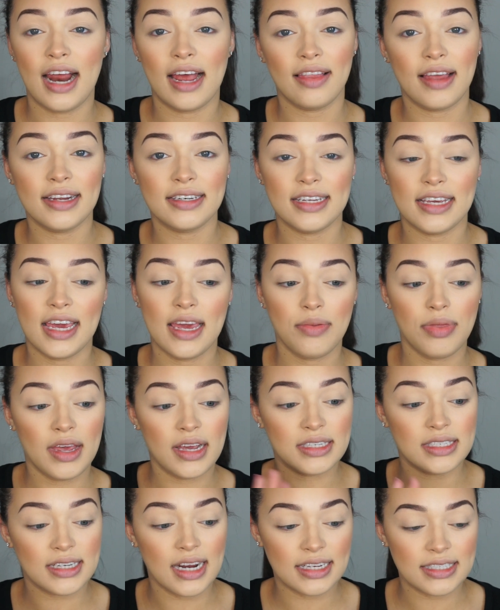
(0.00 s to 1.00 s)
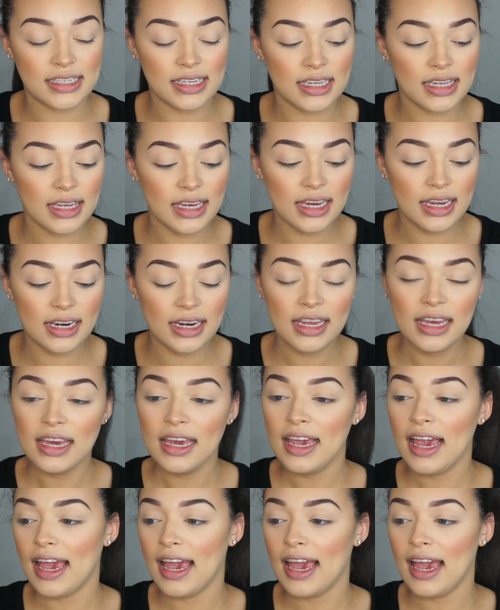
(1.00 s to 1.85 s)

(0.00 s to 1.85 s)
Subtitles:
I like to keep things nice and clean,